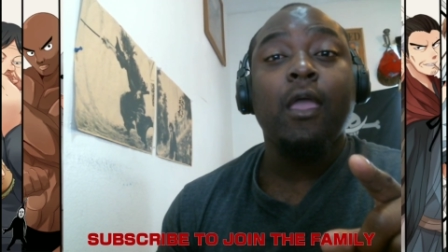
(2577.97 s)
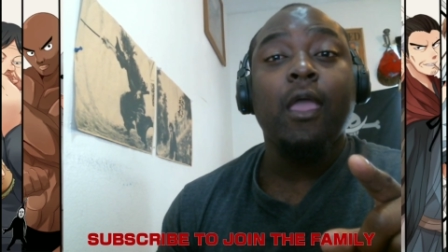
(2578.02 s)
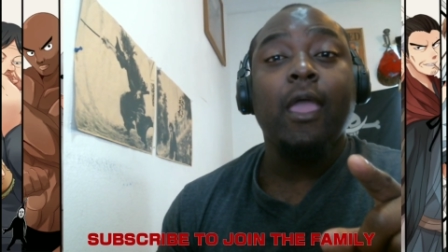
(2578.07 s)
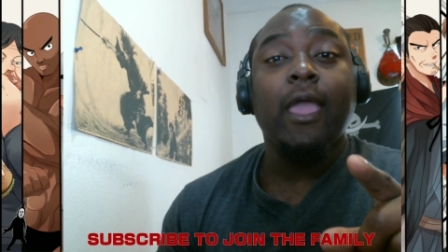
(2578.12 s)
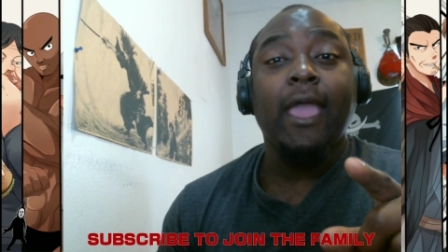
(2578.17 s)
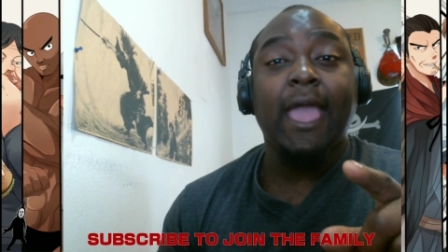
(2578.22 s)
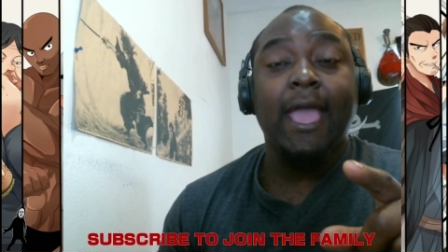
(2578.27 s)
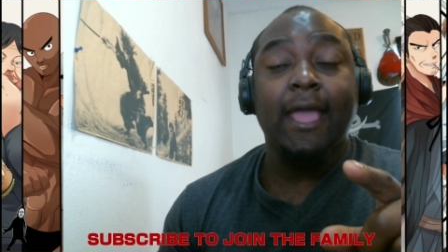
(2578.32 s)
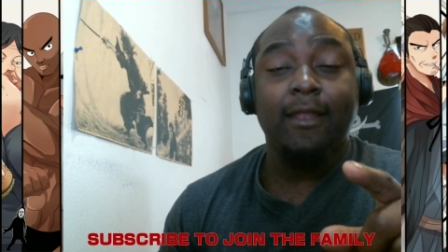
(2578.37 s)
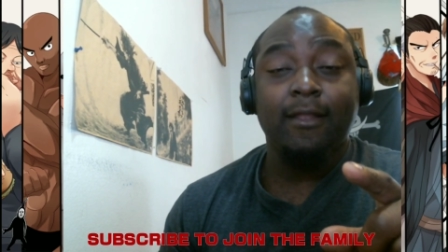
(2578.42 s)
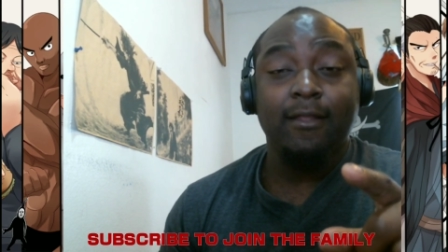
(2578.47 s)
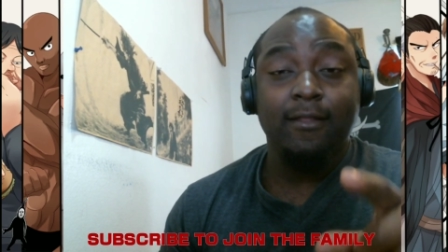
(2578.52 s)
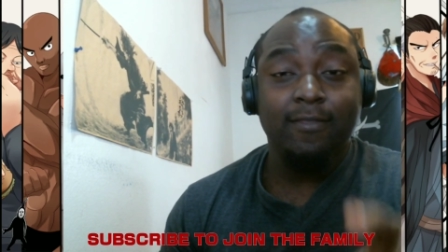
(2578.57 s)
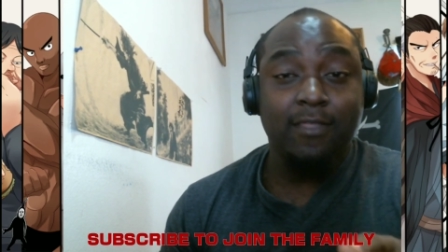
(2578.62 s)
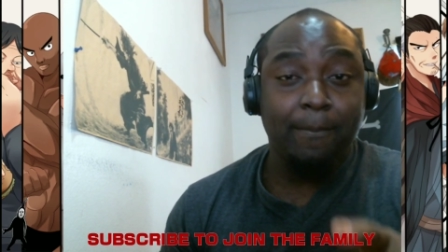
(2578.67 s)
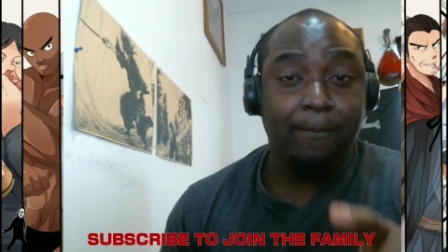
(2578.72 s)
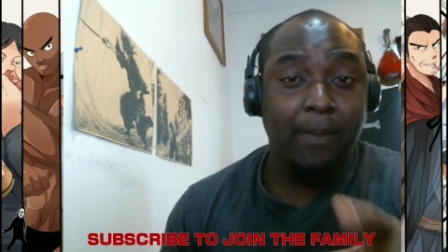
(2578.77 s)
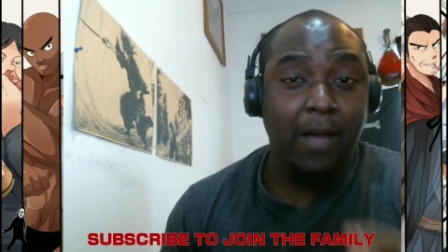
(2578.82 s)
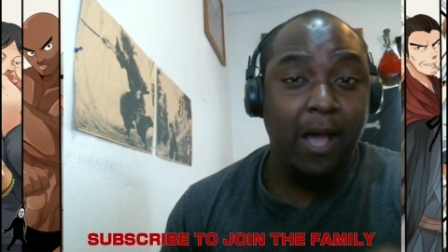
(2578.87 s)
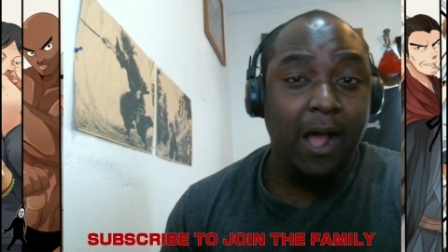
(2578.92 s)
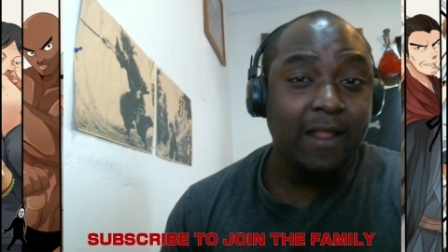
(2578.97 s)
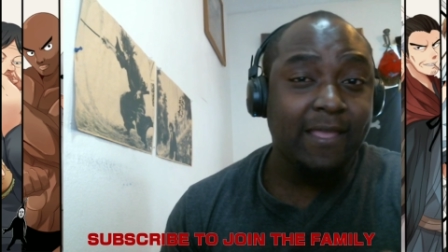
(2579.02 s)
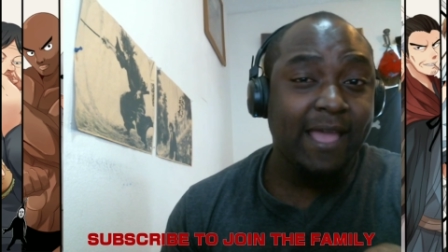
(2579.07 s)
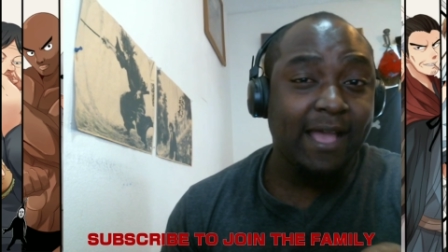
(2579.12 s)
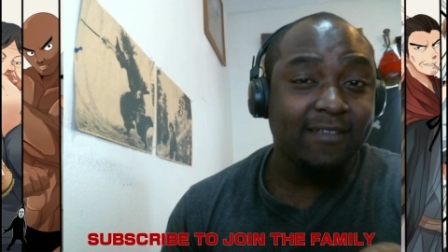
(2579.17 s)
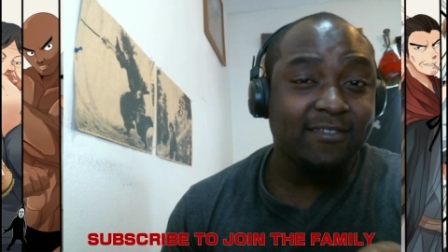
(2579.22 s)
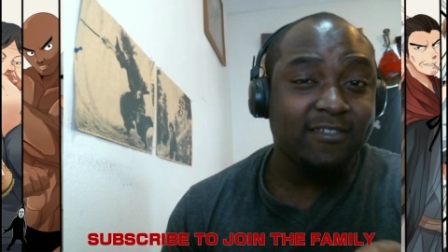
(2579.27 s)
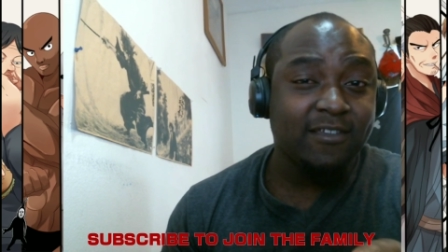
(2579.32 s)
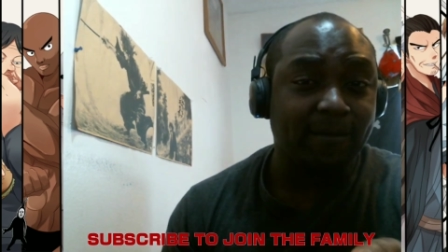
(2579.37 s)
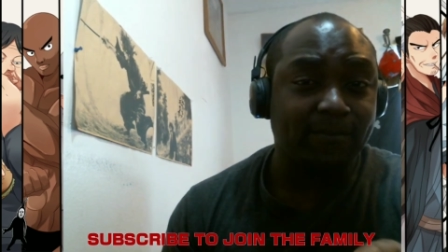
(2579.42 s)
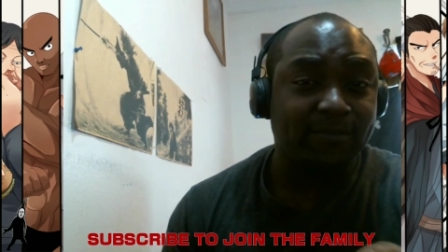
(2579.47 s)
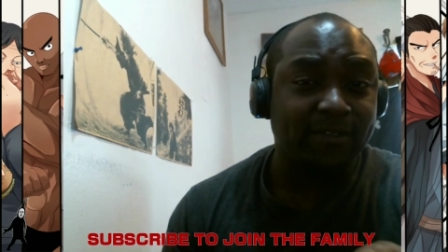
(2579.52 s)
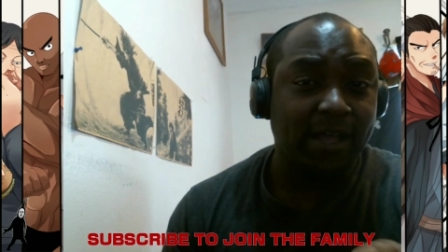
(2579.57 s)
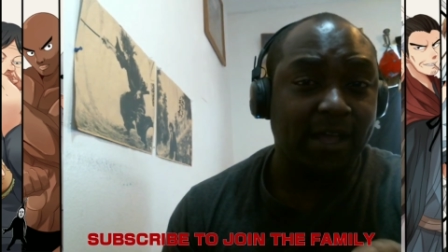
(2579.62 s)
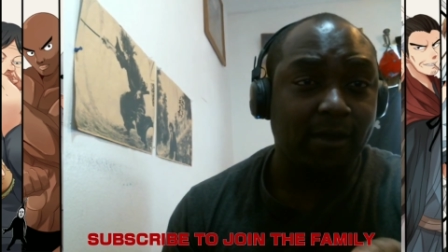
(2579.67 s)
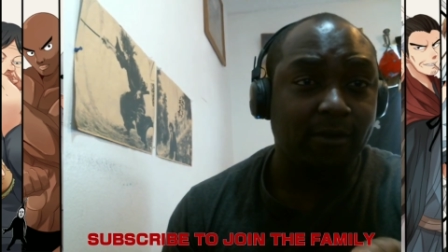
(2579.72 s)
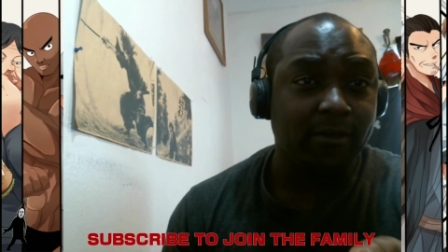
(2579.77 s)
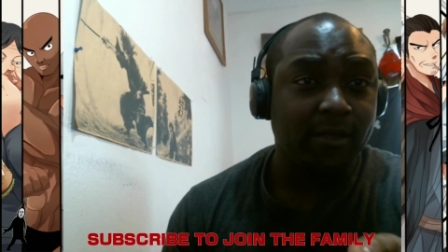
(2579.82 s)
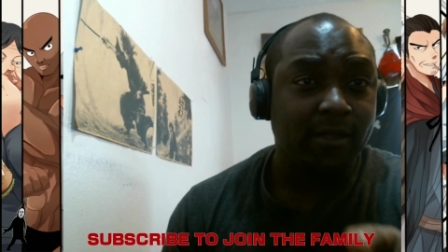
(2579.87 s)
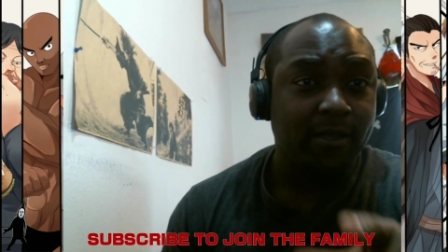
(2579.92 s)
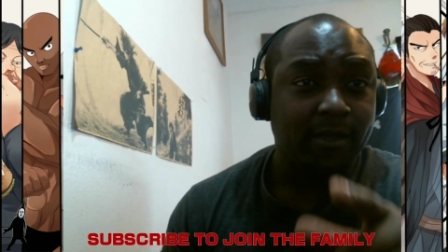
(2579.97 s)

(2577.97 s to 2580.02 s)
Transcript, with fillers: and the podcast comes out